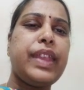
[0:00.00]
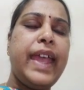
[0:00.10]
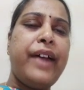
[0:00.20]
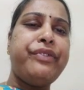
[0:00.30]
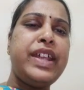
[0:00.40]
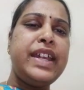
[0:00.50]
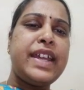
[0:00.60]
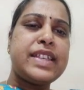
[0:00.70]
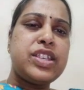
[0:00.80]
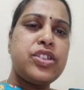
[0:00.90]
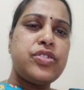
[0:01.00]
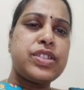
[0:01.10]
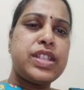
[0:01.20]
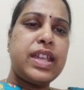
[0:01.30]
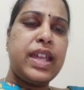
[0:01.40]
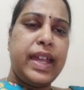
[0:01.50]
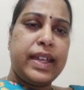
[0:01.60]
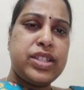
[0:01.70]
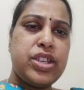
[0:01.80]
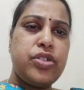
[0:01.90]
after it execute the
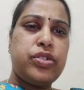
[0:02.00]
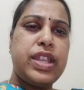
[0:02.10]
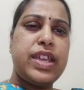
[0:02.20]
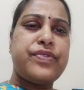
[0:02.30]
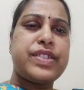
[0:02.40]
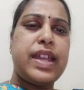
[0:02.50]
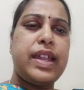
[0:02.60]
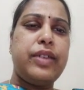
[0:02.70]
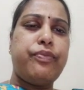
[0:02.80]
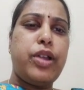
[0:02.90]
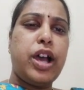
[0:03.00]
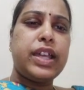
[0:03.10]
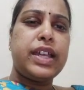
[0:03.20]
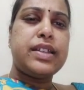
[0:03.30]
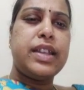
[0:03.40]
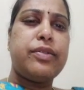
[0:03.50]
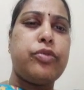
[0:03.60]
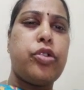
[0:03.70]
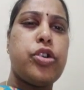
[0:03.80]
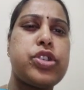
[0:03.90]
if block,
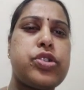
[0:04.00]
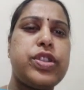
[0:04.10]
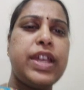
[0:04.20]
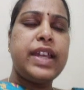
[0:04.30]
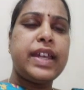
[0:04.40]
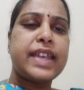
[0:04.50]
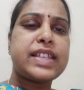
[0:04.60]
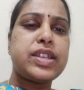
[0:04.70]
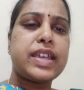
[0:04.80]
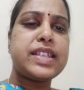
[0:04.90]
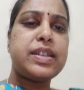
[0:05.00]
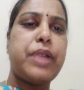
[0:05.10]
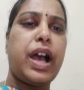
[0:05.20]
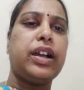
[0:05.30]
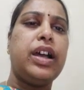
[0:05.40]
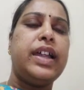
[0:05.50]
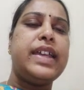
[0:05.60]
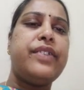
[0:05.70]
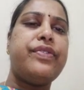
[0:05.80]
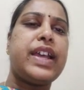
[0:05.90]
it goes to the next exit block.
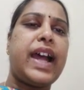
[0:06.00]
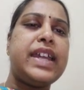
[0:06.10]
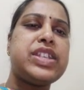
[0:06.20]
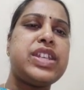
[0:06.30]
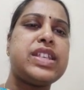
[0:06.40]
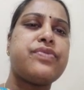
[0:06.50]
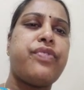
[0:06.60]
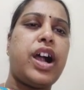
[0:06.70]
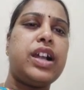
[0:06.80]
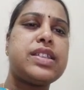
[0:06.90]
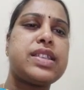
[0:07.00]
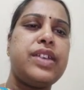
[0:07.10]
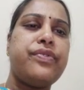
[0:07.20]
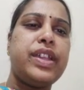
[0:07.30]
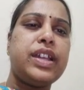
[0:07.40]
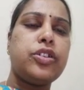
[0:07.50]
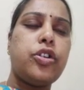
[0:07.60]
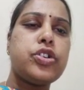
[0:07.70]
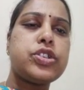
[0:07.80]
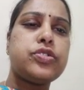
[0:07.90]
If the condition is false, if it
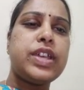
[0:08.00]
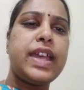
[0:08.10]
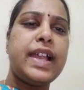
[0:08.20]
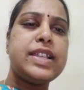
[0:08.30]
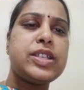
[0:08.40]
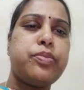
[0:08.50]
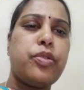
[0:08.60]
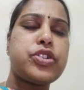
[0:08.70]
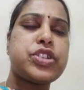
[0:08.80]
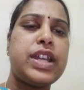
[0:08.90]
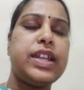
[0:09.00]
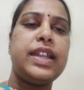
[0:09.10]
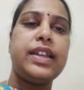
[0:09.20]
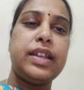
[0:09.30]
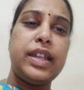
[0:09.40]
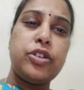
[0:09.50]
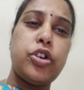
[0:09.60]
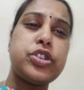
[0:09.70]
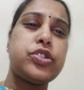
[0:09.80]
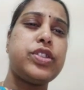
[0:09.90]
goes to the else portion, it
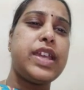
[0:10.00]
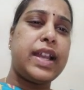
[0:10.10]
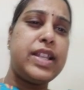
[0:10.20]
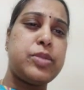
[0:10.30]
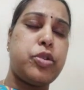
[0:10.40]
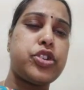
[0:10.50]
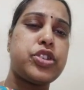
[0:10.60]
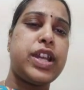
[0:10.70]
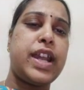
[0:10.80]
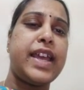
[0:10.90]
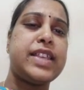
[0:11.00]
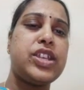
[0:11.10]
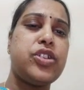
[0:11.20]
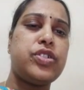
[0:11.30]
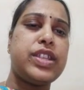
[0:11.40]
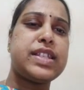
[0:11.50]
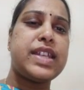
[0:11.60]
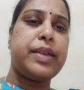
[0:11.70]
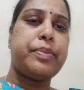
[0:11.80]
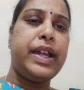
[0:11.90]
goes to the else portion and execute the
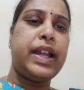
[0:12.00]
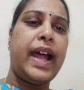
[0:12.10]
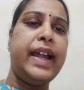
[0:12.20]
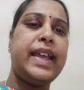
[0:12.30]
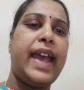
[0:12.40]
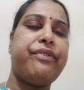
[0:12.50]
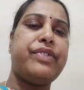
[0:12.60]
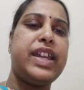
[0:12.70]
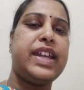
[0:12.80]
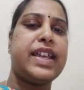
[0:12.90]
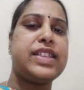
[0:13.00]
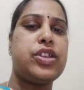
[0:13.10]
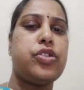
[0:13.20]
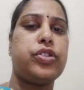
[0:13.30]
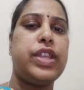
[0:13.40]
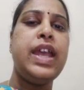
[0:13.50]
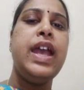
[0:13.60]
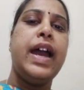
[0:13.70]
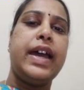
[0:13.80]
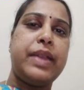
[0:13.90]
statement, and after it execute the
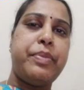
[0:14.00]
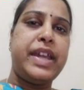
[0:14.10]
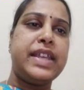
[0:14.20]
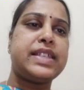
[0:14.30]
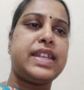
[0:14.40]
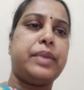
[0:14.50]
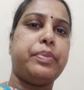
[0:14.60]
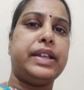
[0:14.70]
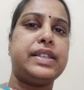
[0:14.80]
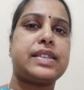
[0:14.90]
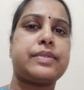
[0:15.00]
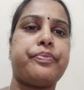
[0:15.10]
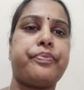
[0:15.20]
remaining statements.